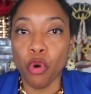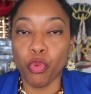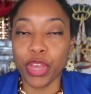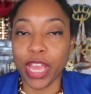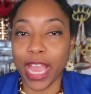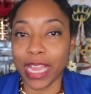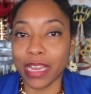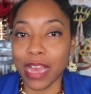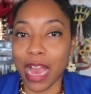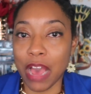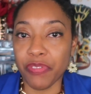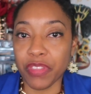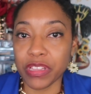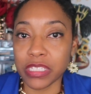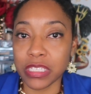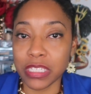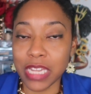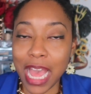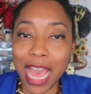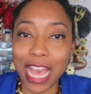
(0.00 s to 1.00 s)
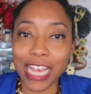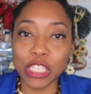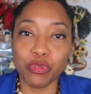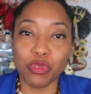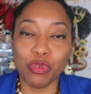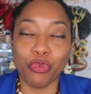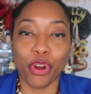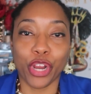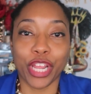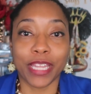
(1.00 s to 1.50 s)
We had got the snacks,
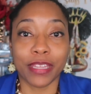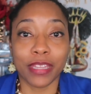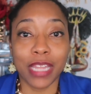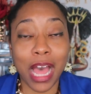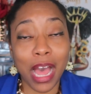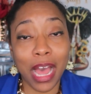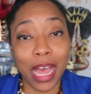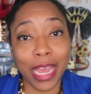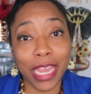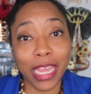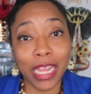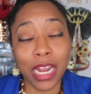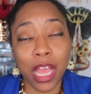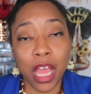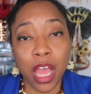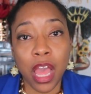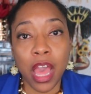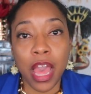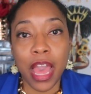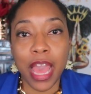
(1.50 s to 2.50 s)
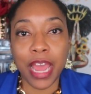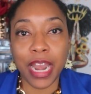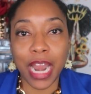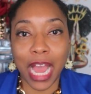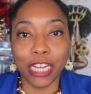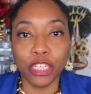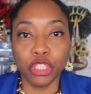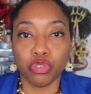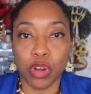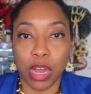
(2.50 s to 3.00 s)
we were in line,
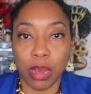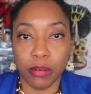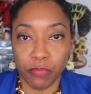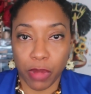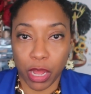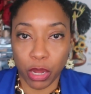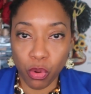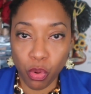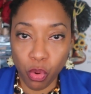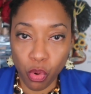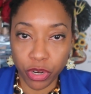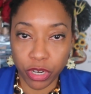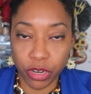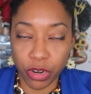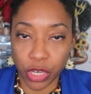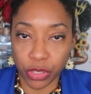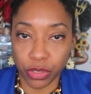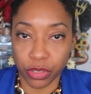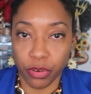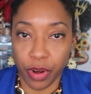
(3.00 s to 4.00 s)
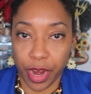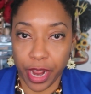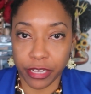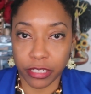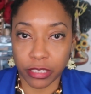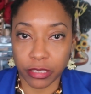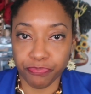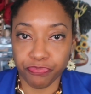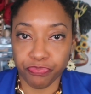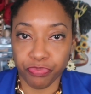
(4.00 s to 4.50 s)
and I dropped my quarter on the
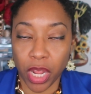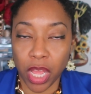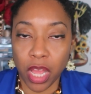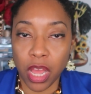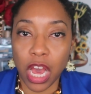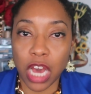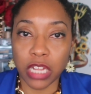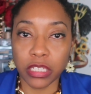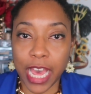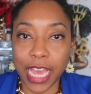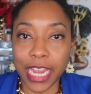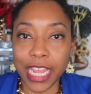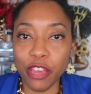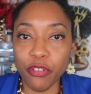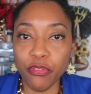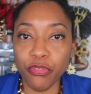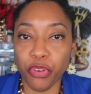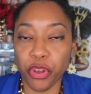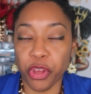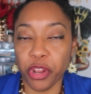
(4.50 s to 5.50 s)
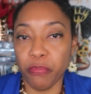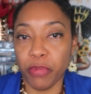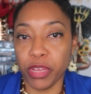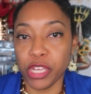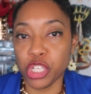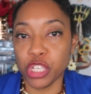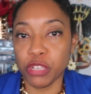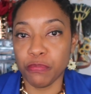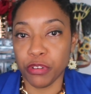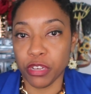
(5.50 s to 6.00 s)
ground. A lady in front of
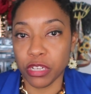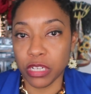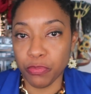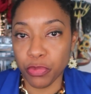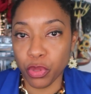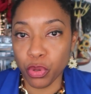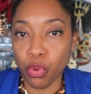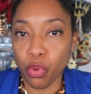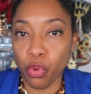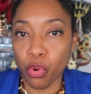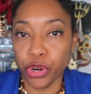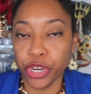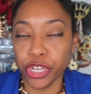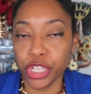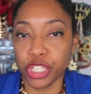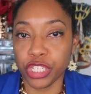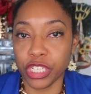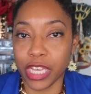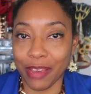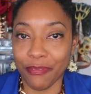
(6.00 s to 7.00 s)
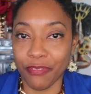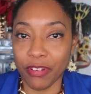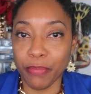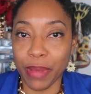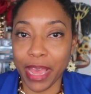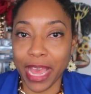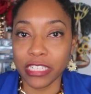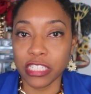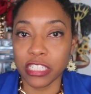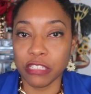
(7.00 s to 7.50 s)
me, she picked up the quarter, she gave it
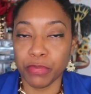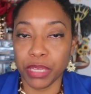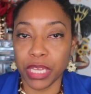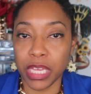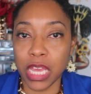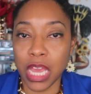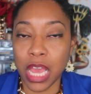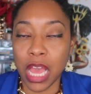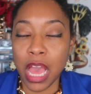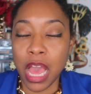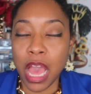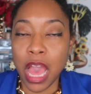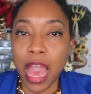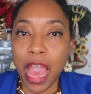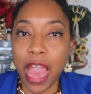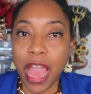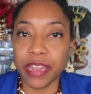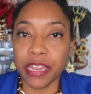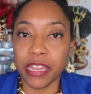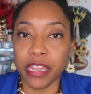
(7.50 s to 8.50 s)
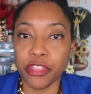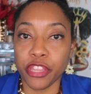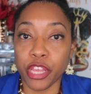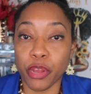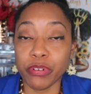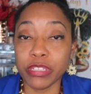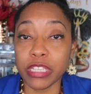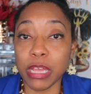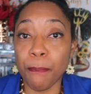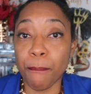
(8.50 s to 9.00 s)
back to me, and
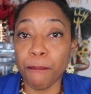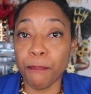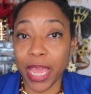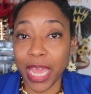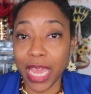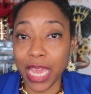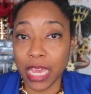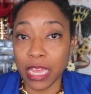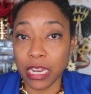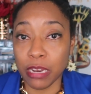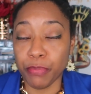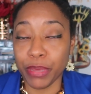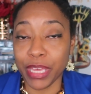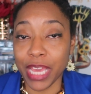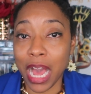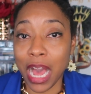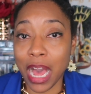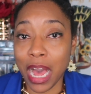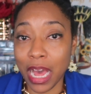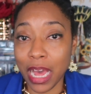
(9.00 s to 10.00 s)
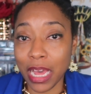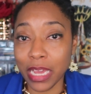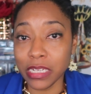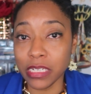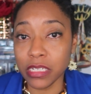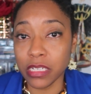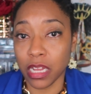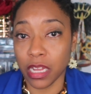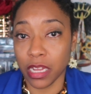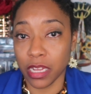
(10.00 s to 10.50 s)
there was a man
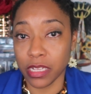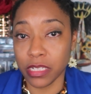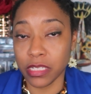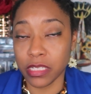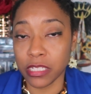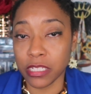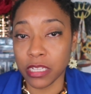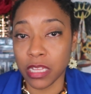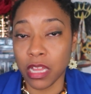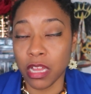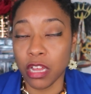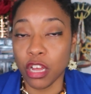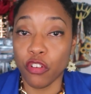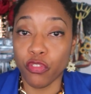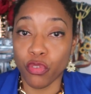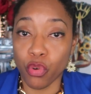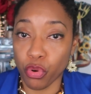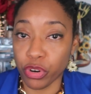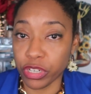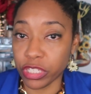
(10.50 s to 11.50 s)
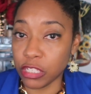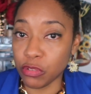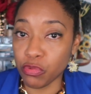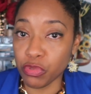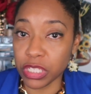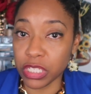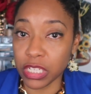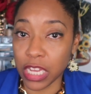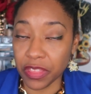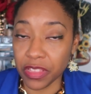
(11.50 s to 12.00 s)
behind us. Of course, he
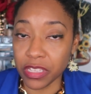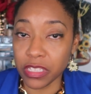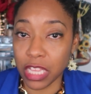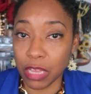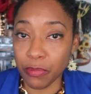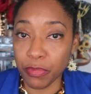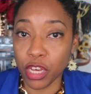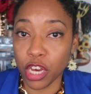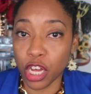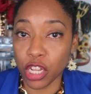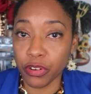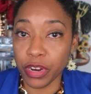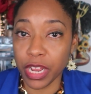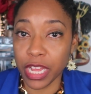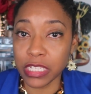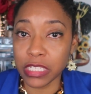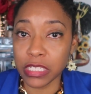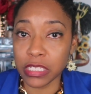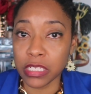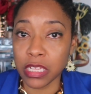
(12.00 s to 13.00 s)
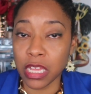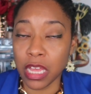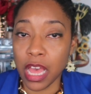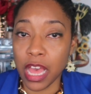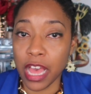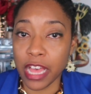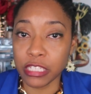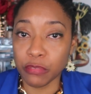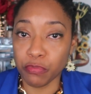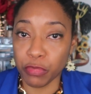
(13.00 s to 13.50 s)
was not the same color
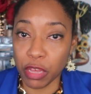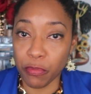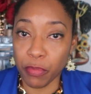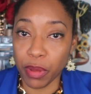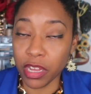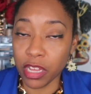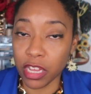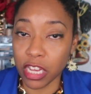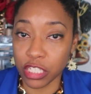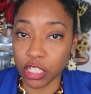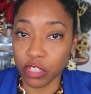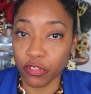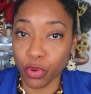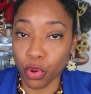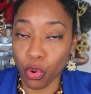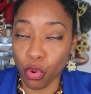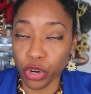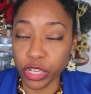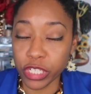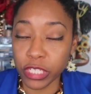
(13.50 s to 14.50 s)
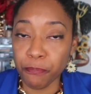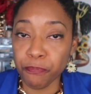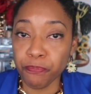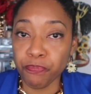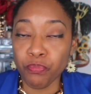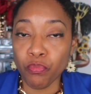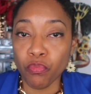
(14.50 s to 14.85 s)
as me and my cousin, of course.